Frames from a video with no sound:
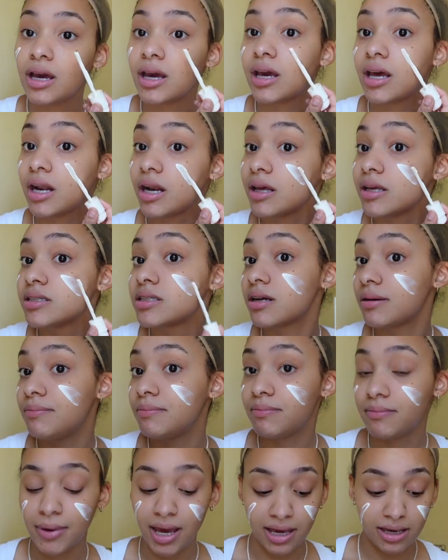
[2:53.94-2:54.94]
It is
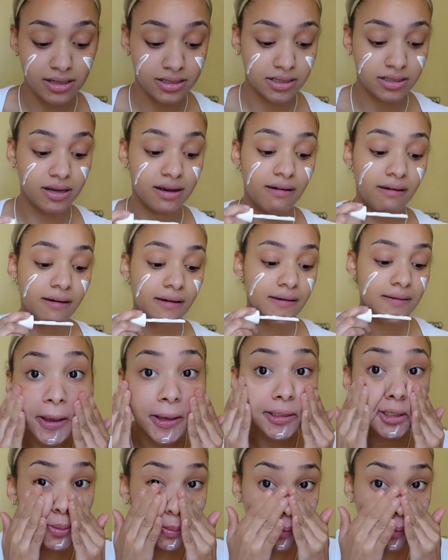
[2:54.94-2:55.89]
amazing. This